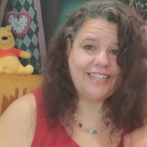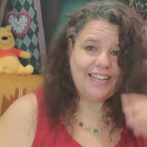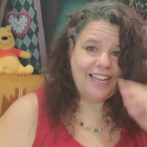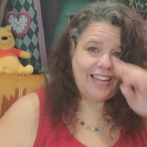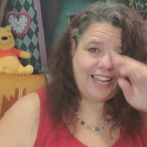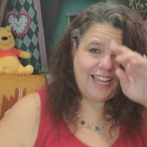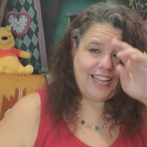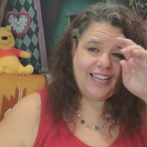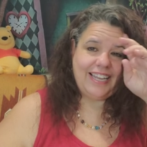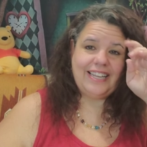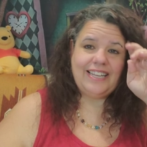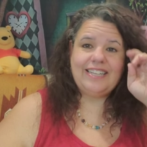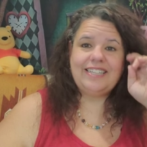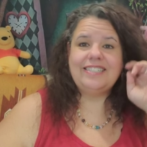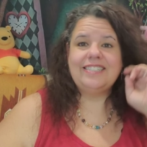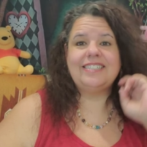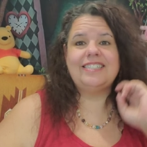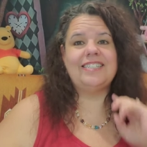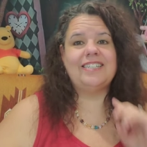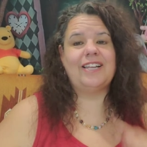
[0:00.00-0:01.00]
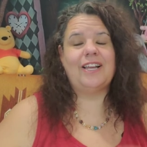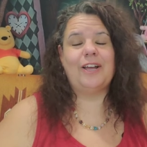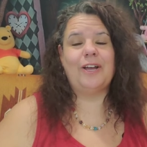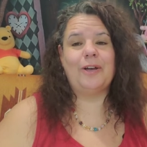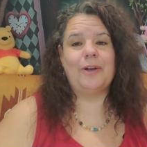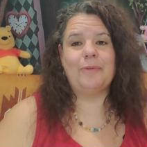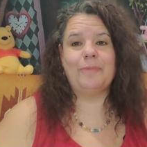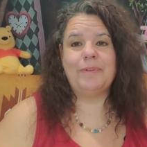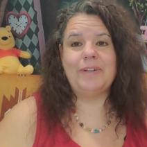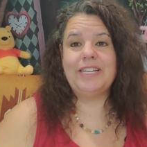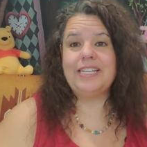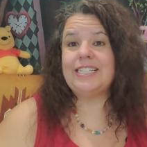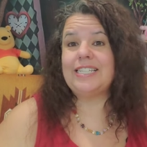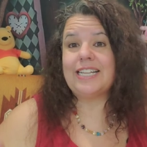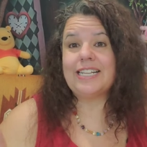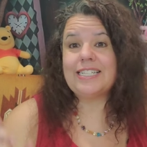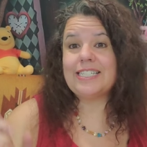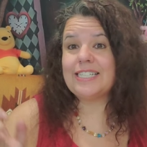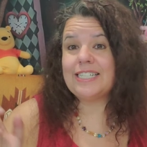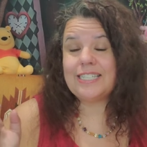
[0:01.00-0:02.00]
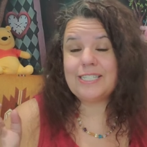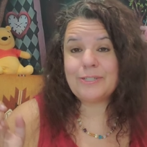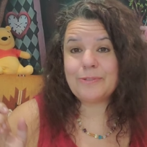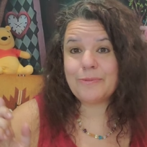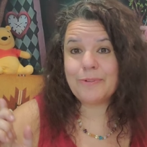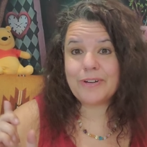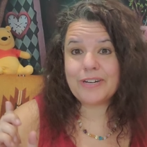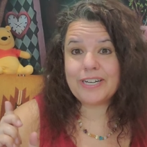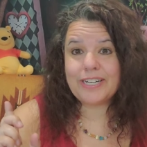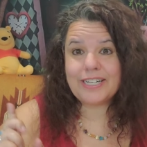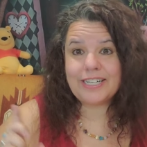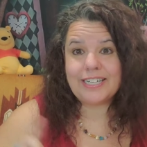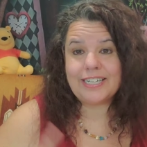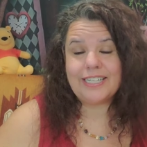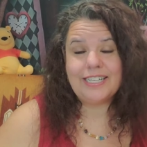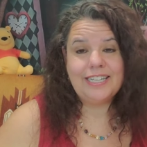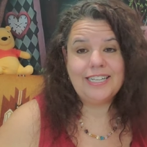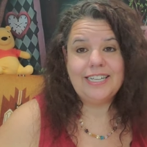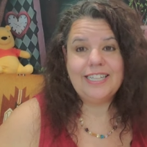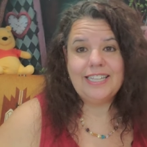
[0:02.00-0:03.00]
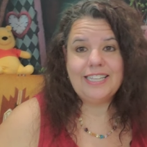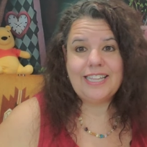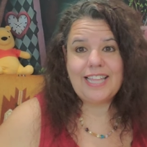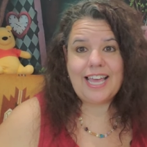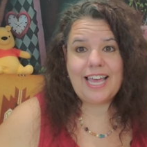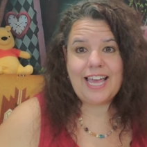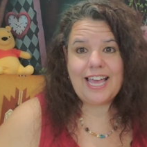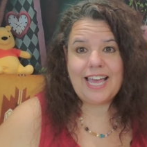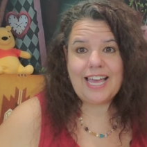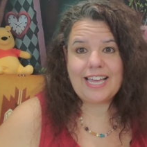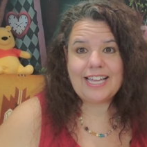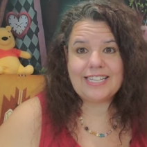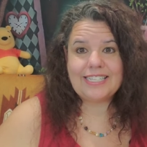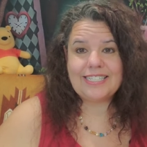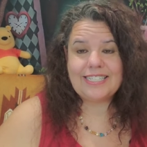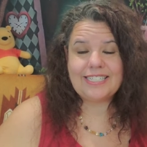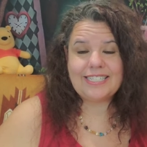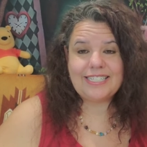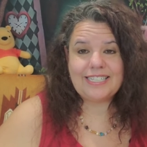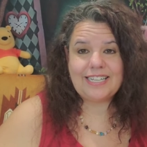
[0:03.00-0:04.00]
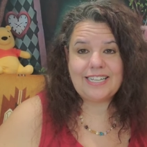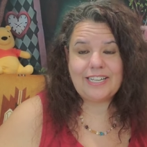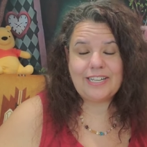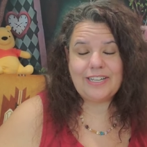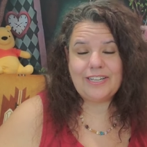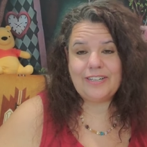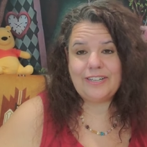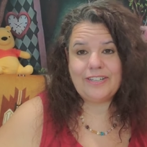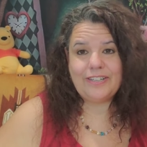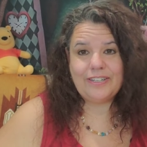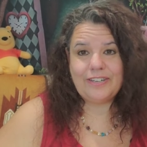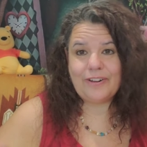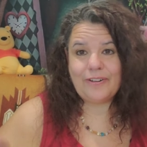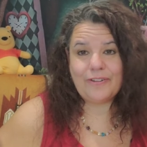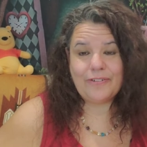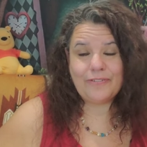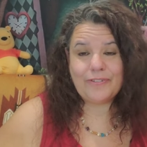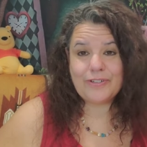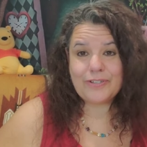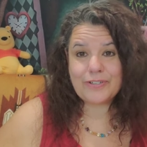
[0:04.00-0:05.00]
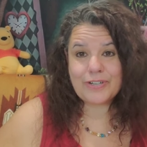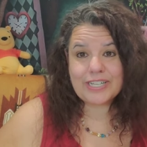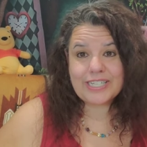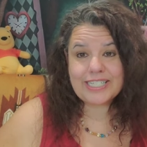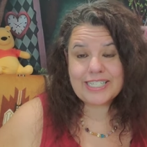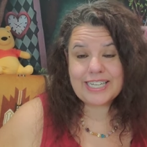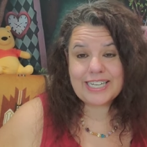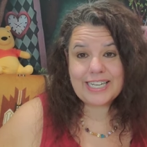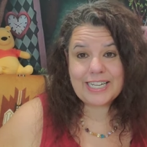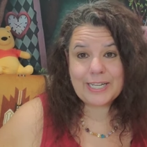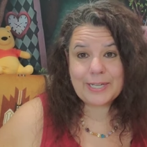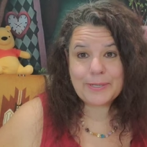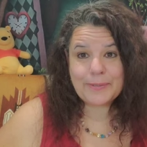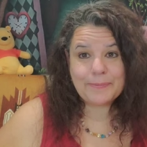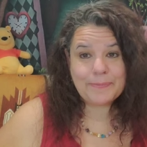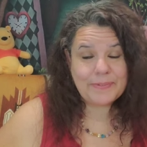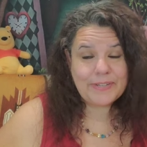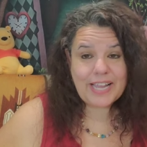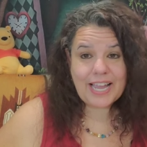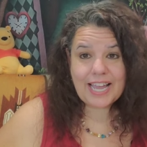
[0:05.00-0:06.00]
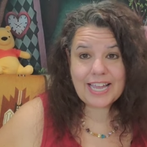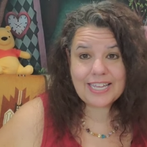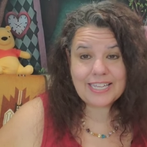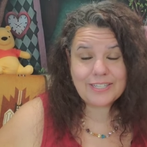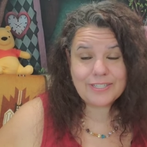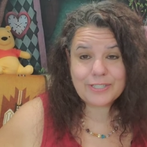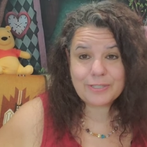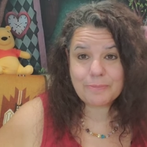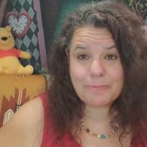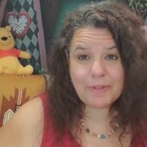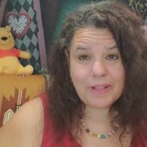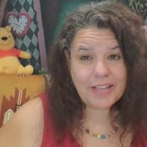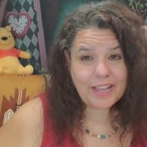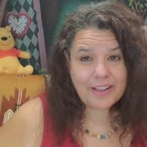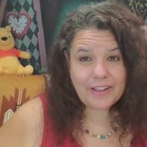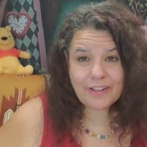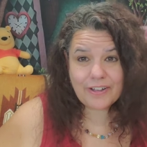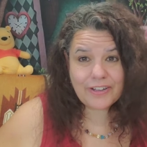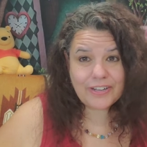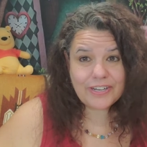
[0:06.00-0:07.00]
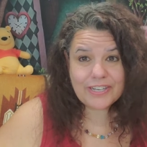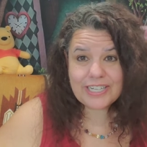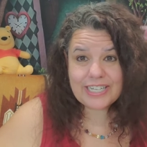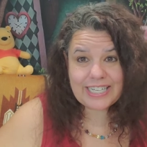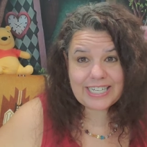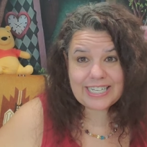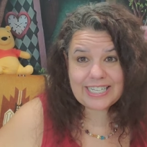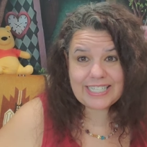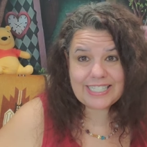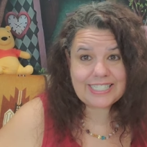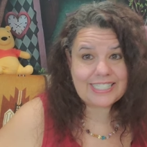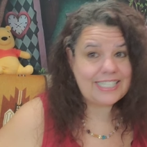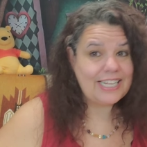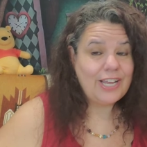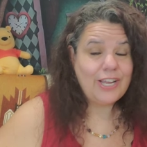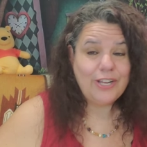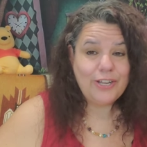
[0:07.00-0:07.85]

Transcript: and it says in his word that he, you know, if you trust in him, yeah, he'll supply all your needs.